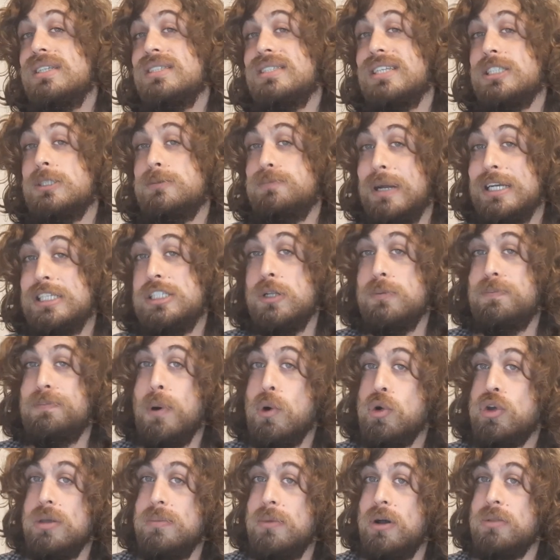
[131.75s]
is a special
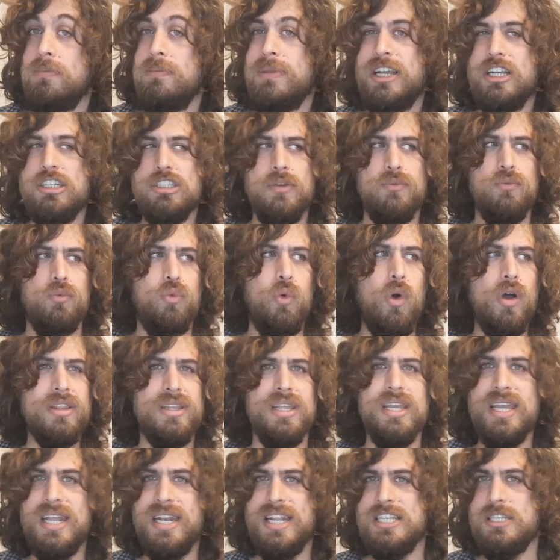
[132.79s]
Pokemon because of what
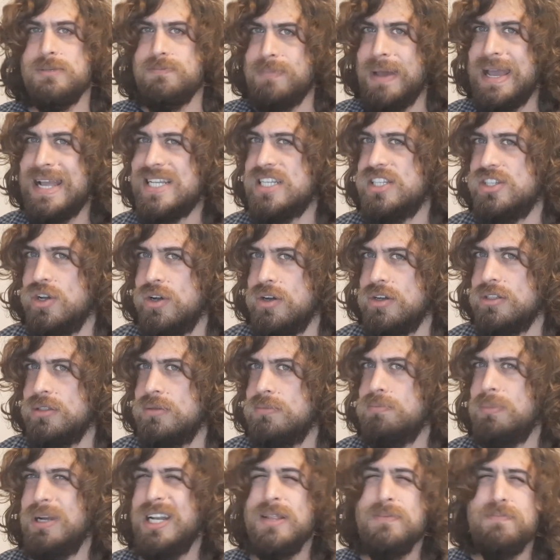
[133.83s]
it is based
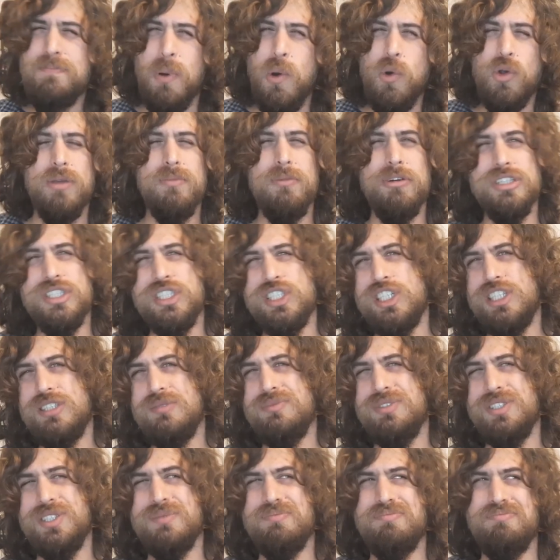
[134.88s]
on, but in Pokemon
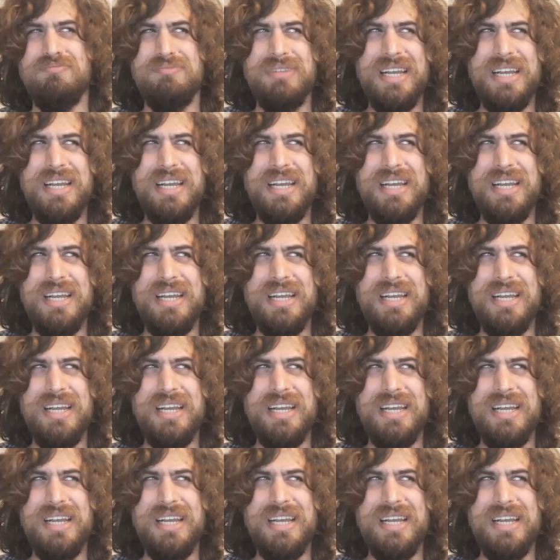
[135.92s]
terms,